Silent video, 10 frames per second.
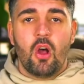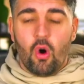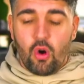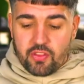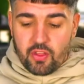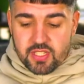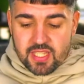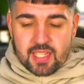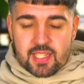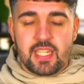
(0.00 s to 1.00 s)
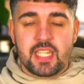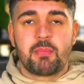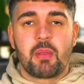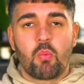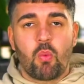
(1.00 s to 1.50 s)
all of those things need to
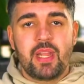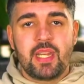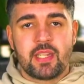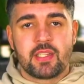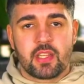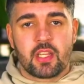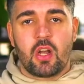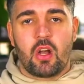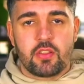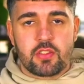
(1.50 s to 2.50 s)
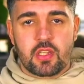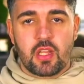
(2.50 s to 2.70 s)
be weighed into the cost.